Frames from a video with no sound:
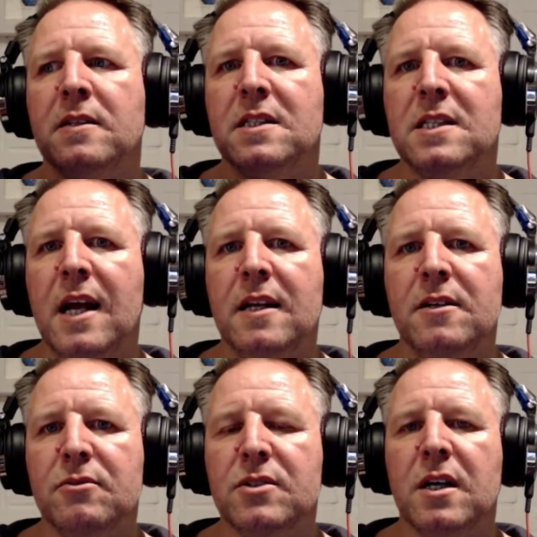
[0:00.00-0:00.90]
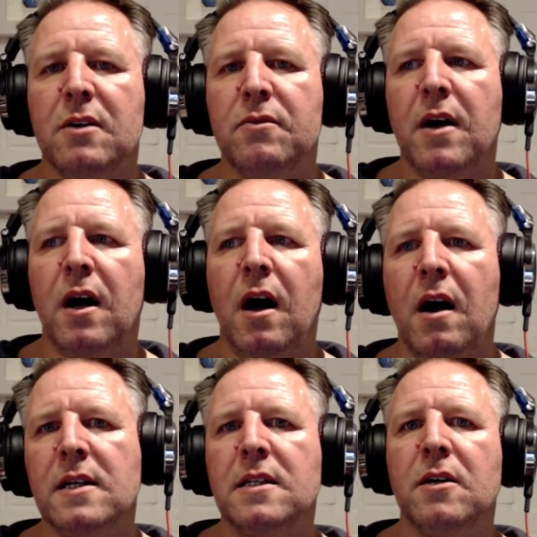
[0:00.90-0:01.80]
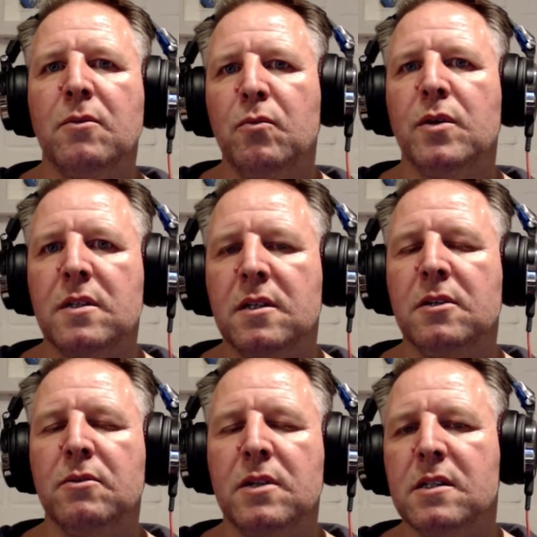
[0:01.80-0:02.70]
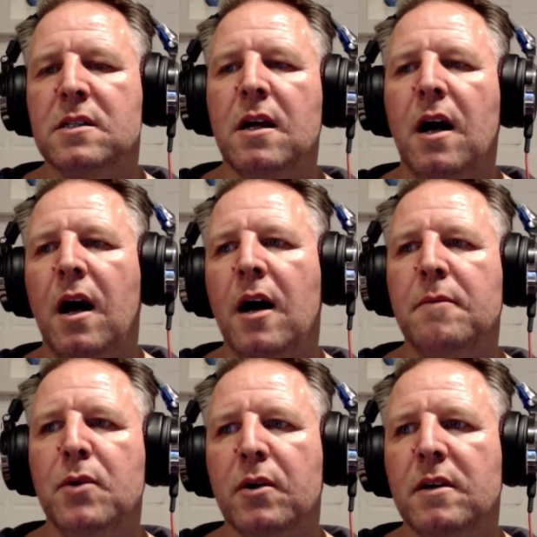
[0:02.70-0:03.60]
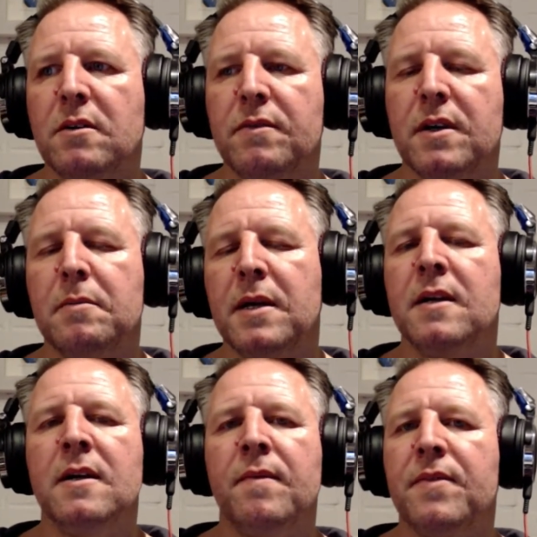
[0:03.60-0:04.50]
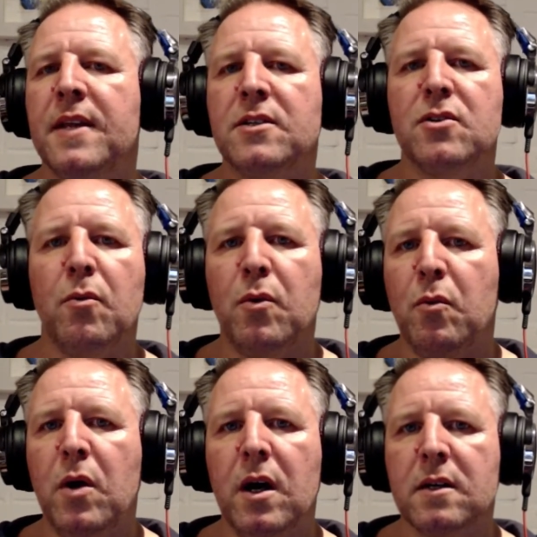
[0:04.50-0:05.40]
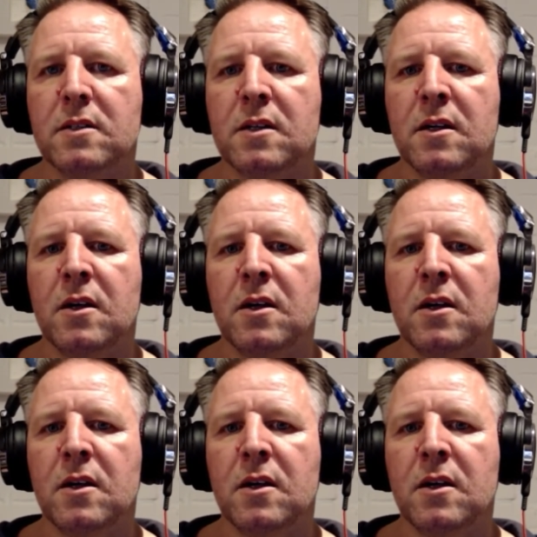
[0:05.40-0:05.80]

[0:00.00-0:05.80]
Telling yourself, I don't want to do this. I'm not going to think about it. That's not what works.